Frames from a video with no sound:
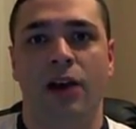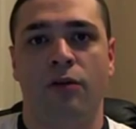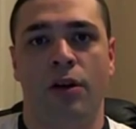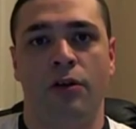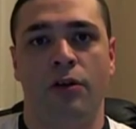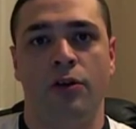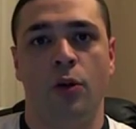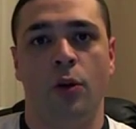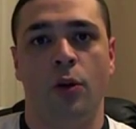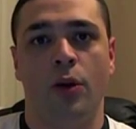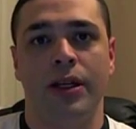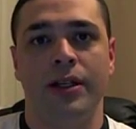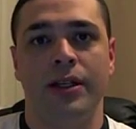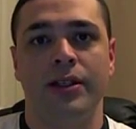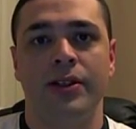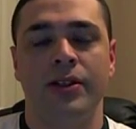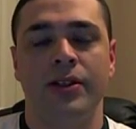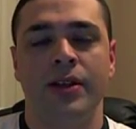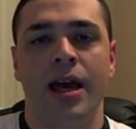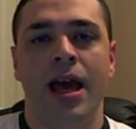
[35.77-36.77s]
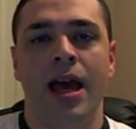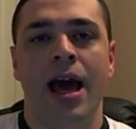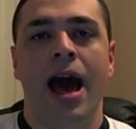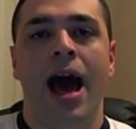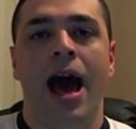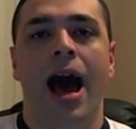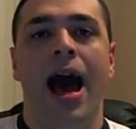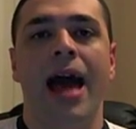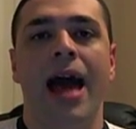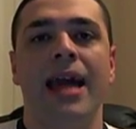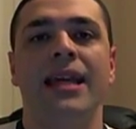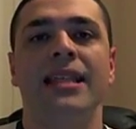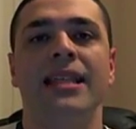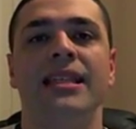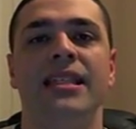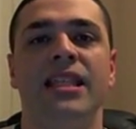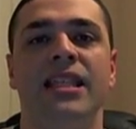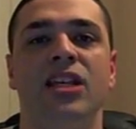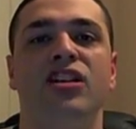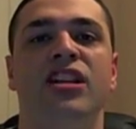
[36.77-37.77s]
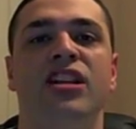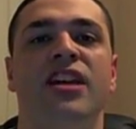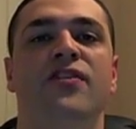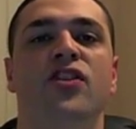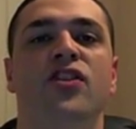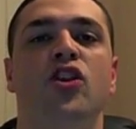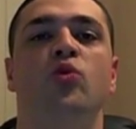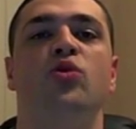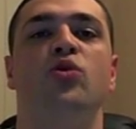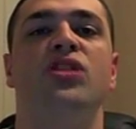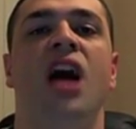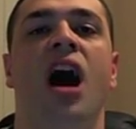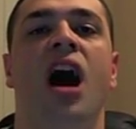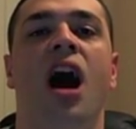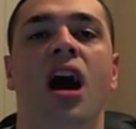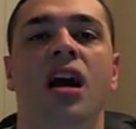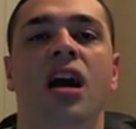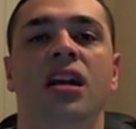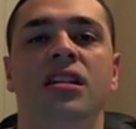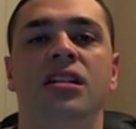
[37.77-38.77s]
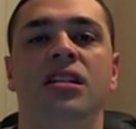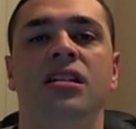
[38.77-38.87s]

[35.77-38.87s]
But it turned out that when I went to upload this video,